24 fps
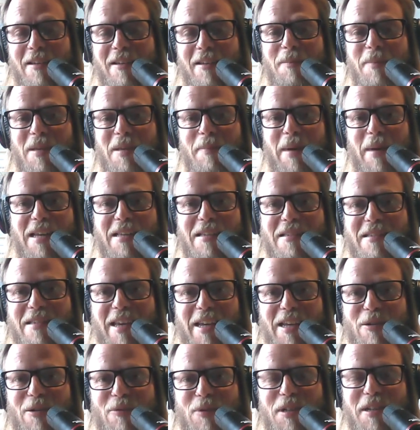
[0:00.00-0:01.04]
It can be made
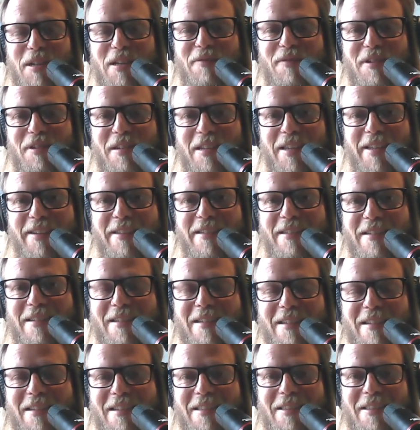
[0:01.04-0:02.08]
sacred even in
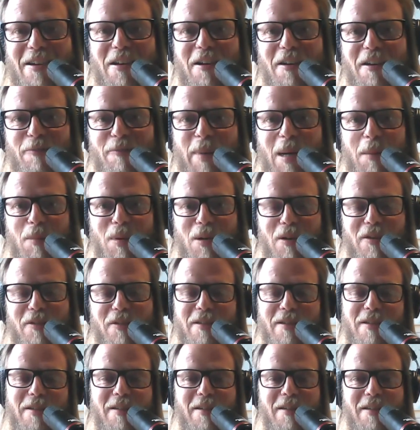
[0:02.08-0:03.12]
the heart of
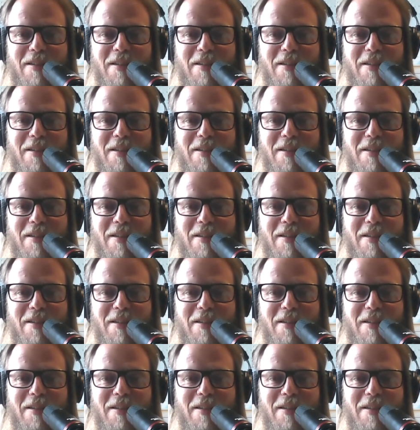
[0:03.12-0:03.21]
Babylon.